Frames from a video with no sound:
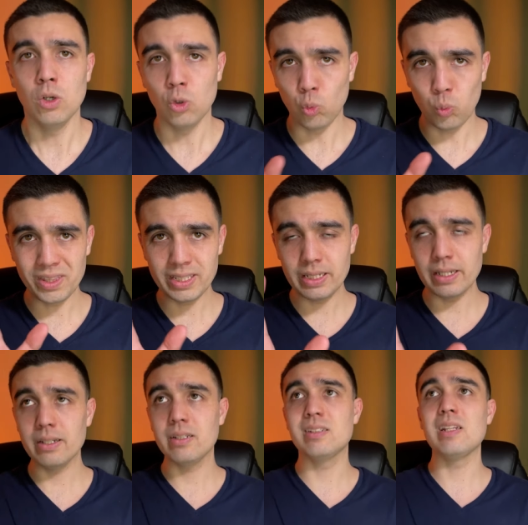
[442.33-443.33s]
When the
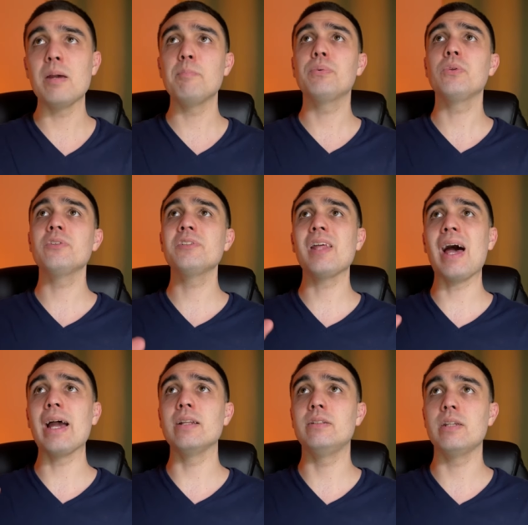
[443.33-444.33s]
examples
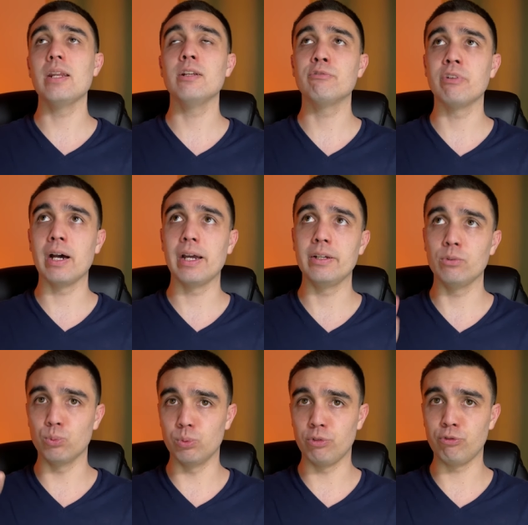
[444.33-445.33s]
identify
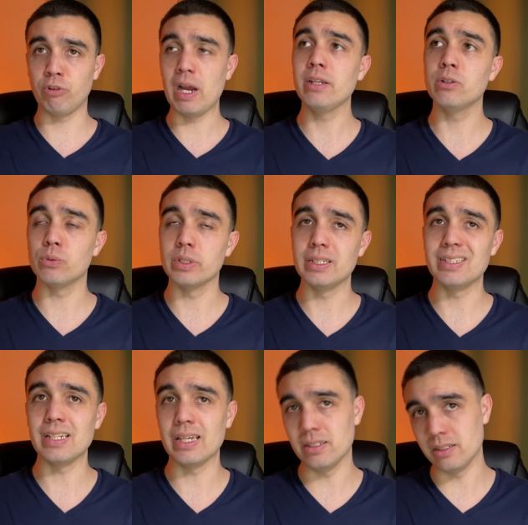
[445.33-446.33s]
refineries
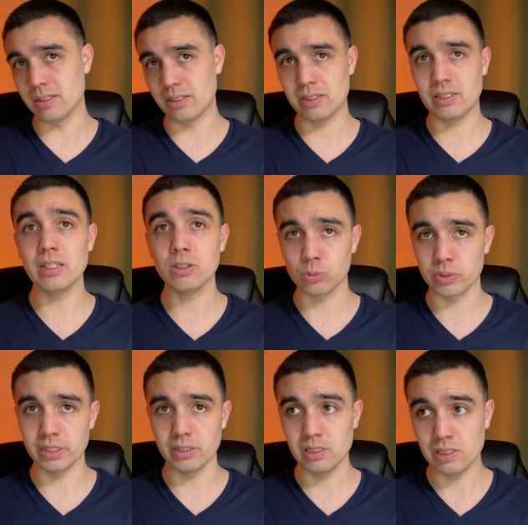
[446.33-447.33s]
and
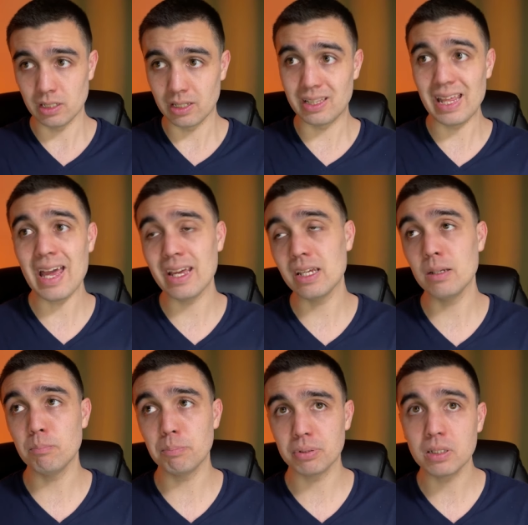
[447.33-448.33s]
distilleries, that
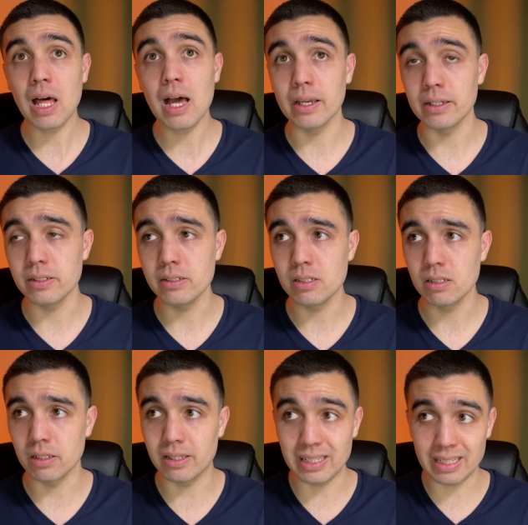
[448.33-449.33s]
implies
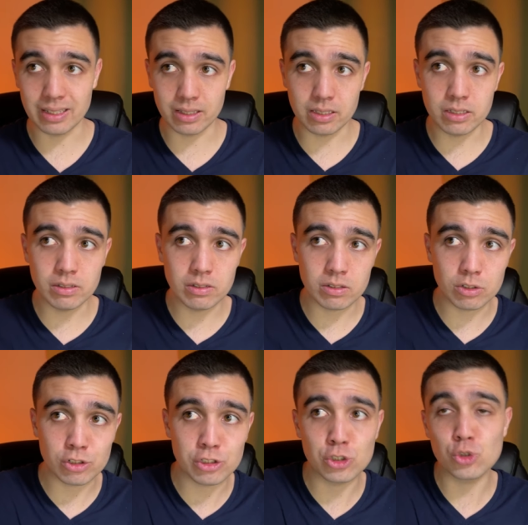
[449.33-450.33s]
that these
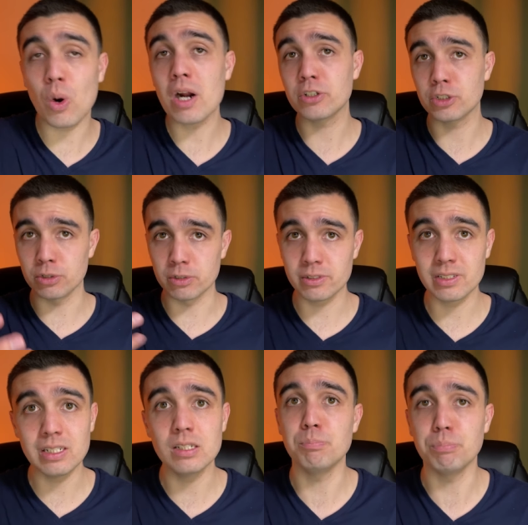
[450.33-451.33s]
structures,
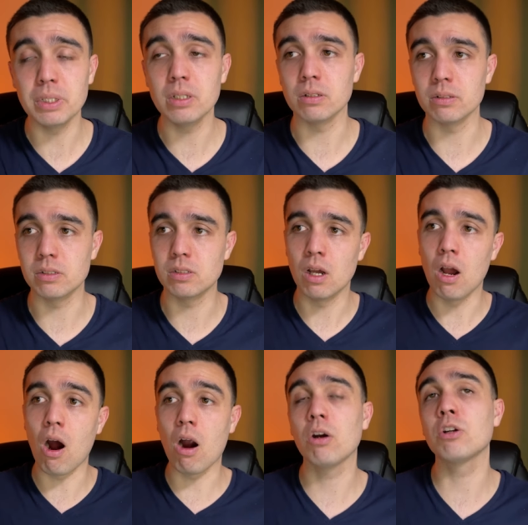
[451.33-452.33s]
these builds,
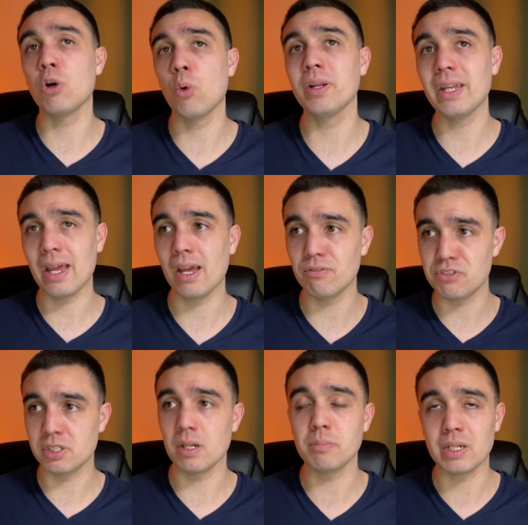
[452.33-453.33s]
are going to have
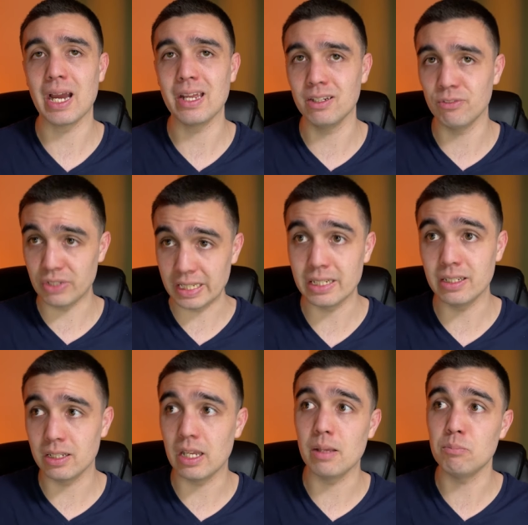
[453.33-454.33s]
some kind of
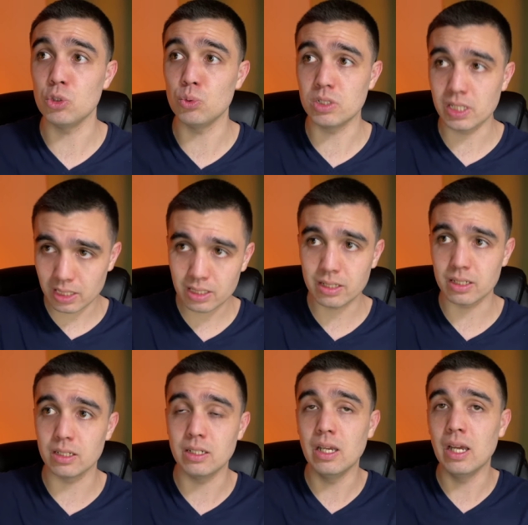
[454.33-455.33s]
in-game utility